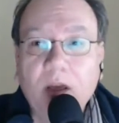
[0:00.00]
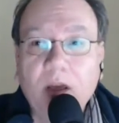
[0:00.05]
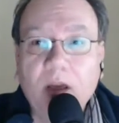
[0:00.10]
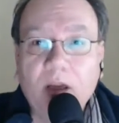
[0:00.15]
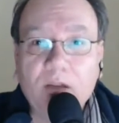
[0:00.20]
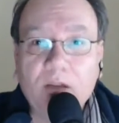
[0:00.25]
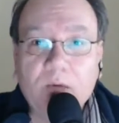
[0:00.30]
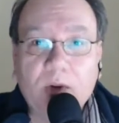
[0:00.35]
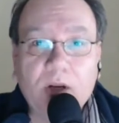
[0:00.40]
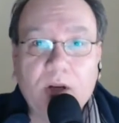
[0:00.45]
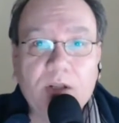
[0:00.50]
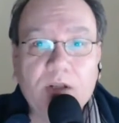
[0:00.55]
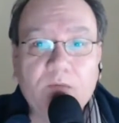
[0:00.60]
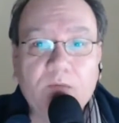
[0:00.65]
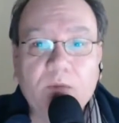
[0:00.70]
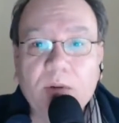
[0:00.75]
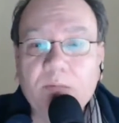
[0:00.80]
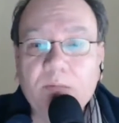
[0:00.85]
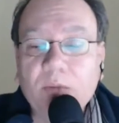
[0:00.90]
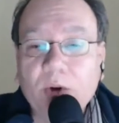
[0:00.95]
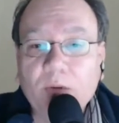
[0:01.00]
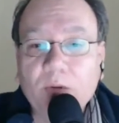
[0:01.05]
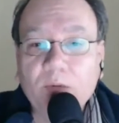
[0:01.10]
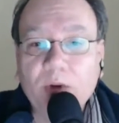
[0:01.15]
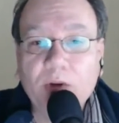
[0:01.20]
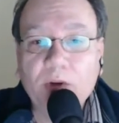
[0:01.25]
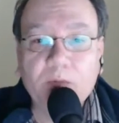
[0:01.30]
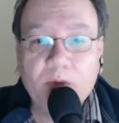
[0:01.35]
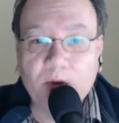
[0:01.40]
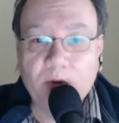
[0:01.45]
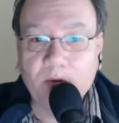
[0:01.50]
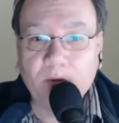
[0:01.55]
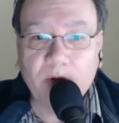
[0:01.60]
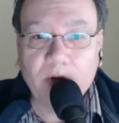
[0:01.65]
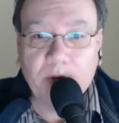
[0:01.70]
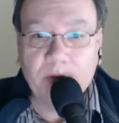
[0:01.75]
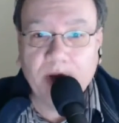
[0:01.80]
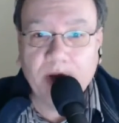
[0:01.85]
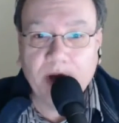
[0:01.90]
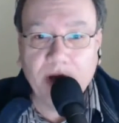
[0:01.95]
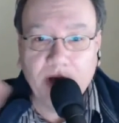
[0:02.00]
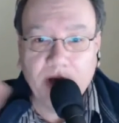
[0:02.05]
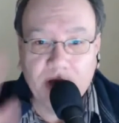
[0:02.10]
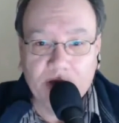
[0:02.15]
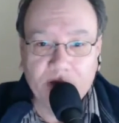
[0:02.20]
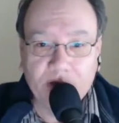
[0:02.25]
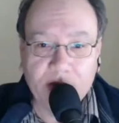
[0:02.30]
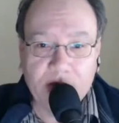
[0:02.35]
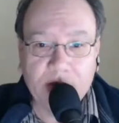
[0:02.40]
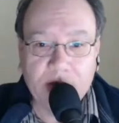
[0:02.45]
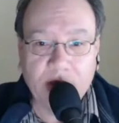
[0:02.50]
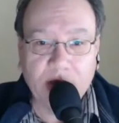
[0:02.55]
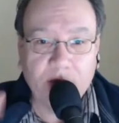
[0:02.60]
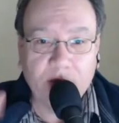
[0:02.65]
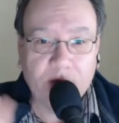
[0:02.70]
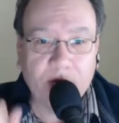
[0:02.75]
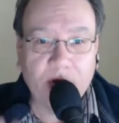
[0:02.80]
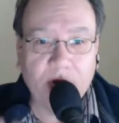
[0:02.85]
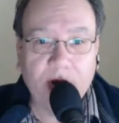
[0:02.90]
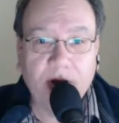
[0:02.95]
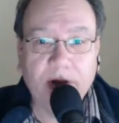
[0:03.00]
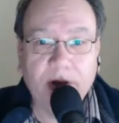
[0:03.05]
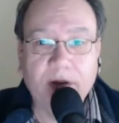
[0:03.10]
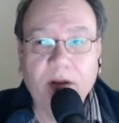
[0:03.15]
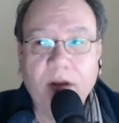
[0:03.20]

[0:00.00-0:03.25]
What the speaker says: because we're actually we're rebuying and reselling a product,